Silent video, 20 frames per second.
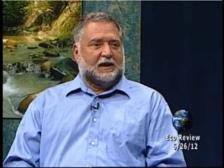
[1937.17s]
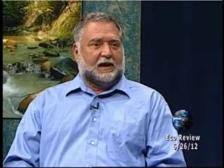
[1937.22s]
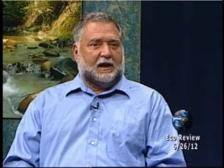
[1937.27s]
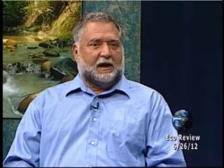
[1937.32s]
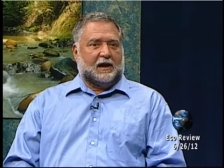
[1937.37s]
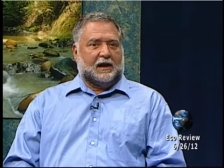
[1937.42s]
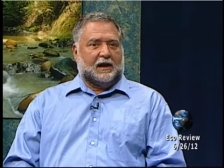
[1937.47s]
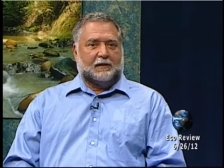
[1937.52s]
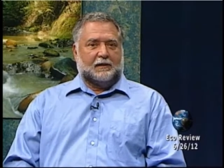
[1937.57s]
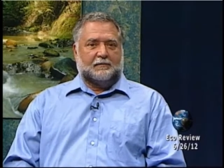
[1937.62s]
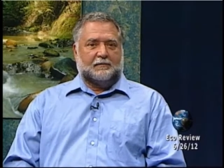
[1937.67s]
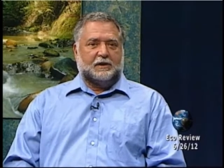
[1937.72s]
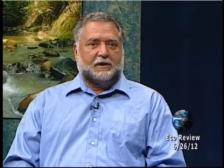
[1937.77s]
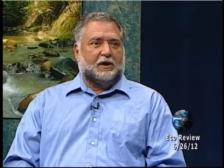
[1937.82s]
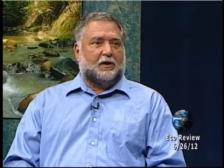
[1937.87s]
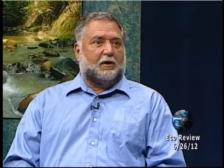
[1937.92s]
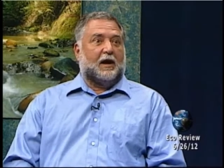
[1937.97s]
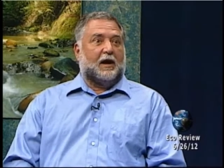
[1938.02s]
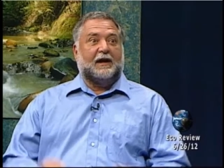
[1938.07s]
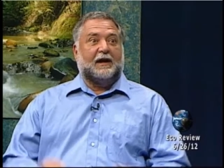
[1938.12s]
um,
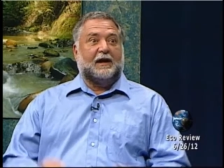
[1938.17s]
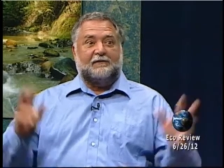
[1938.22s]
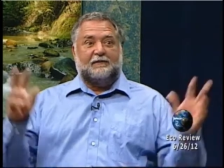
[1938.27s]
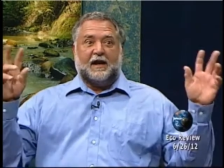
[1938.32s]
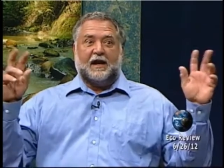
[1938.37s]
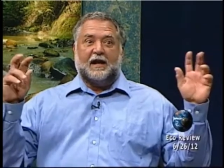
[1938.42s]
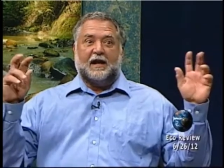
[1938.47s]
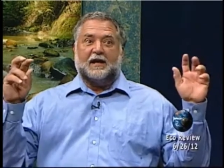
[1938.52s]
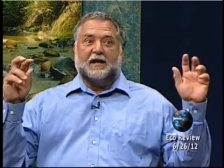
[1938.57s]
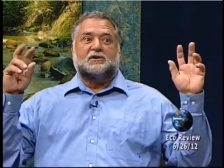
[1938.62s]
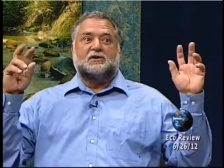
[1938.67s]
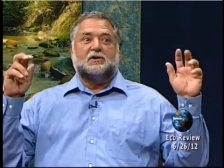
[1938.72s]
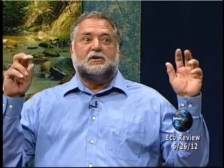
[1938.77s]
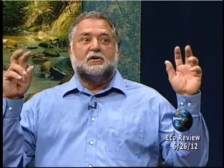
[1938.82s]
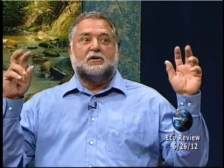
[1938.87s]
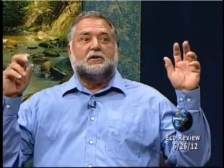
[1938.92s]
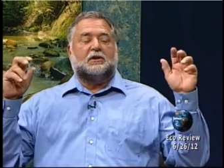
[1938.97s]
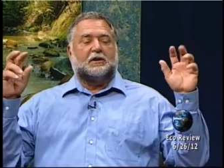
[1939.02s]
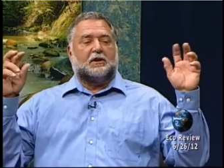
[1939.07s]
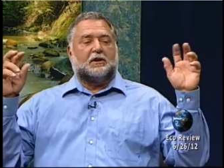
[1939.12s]
you know, advanced
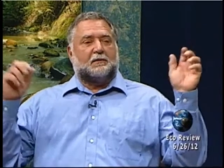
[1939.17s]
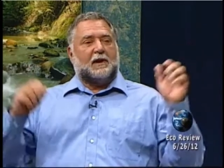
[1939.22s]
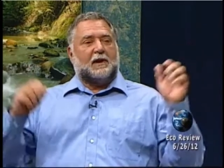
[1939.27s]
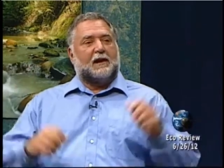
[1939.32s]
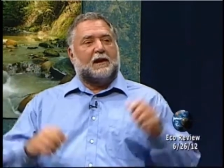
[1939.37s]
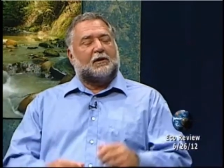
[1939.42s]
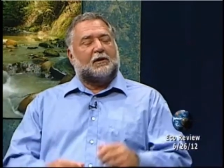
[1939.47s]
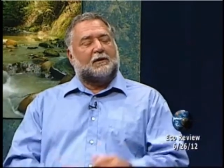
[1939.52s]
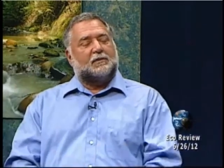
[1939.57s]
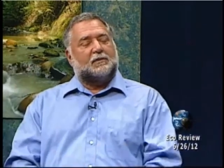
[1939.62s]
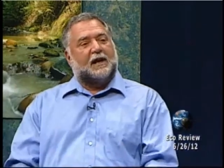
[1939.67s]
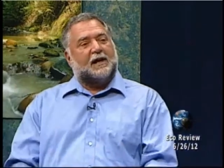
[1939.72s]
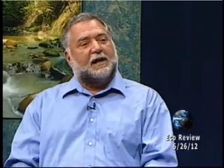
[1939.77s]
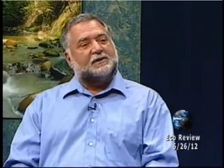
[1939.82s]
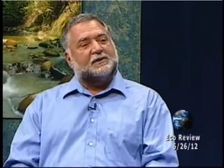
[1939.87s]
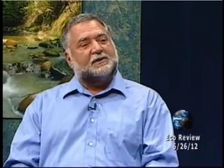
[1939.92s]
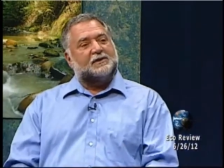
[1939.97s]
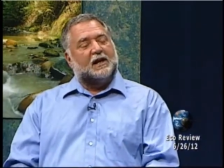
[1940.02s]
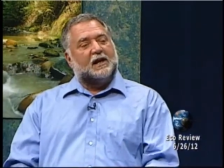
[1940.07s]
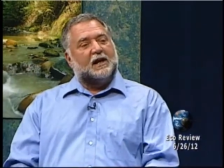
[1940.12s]
nuclear power
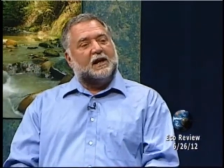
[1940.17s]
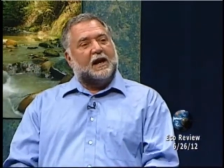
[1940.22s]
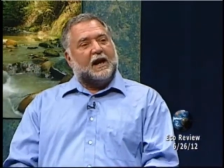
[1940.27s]
plants,